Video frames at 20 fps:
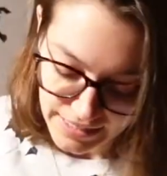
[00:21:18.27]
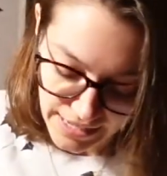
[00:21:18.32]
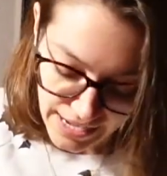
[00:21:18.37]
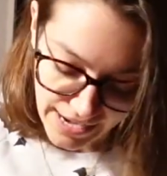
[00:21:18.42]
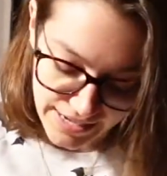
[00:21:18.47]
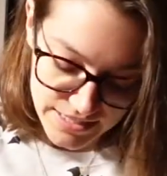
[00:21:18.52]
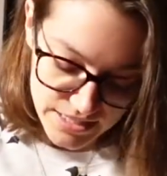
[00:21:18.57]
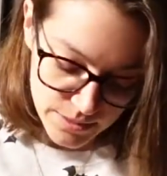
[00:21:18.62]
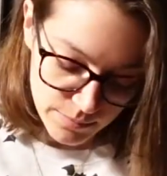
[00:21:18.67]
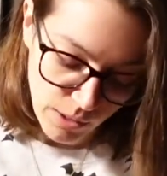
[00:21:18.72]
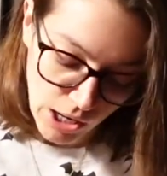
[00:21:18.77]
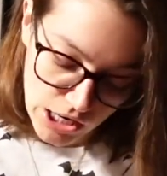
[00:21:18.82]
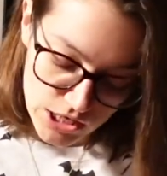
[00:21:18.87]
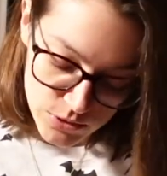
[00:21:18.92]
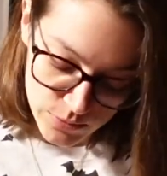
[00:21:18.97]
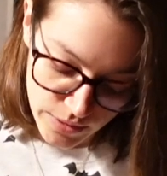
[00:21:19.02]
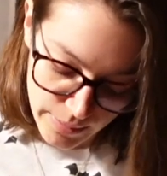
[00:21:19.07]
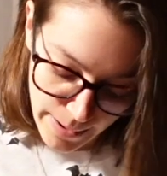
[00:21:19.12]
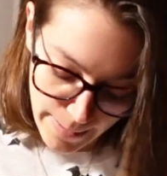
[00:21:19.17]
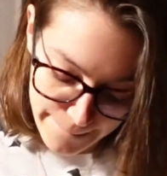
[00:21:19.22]
And tomorrow's
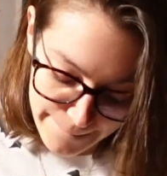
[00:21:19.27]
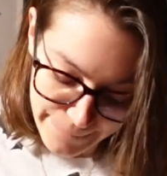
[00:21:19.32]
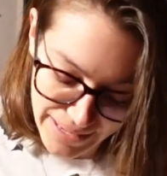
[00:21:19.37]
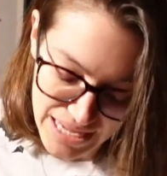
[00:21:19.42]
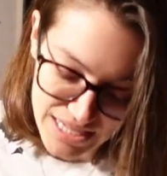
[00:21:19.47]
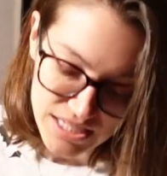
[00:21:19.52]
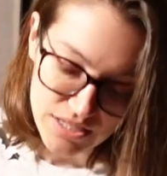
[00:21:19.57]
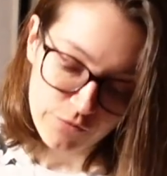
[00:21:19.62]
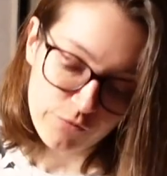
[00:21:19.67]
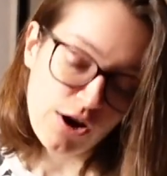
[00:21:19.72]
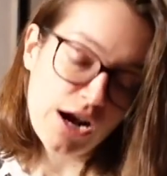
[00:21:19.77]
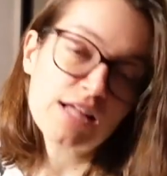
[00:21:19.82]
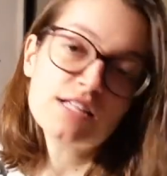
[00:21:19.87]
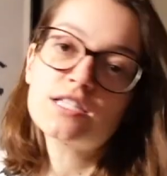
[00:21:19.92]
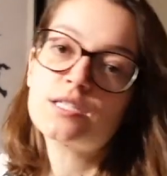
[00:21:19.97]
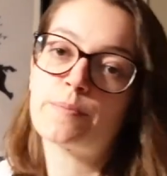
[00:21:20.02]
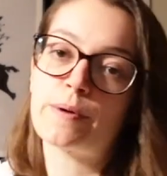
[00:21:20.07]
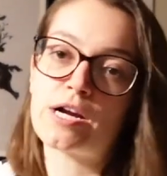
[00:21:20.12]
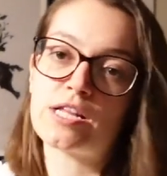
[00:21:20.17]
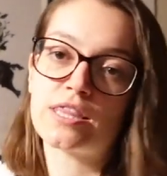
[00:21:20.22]
one of my best
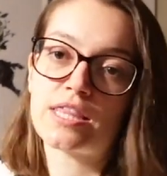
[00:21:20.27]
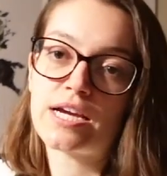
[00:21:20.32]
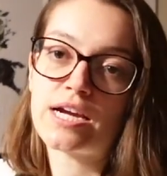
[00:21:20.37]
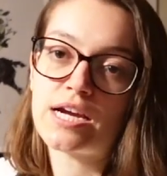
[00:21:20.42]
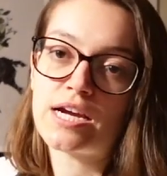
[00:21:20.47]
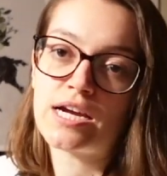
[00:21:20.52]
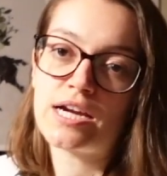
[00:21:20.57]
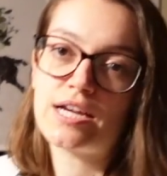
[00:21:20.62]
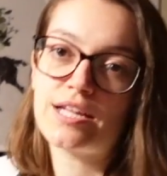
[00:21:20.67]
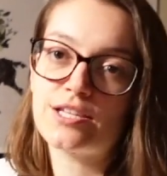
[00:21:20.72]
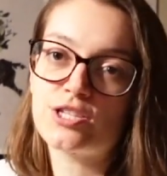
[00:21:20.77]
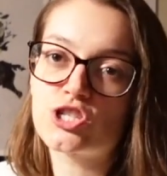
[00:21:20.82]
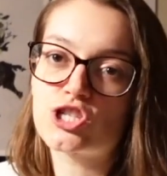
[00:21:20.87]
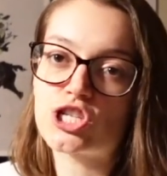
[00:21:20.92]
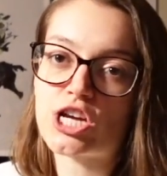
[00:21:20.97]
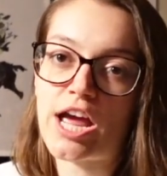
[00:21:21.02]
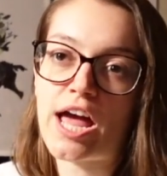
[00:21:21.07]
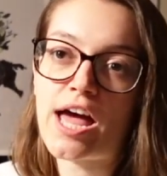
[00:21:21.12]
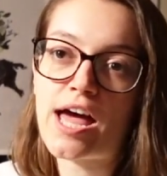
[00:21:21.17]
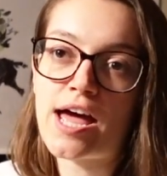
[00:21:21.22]
friend's birthdays,
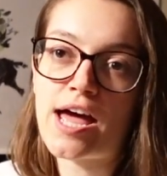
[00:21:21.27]
Jen.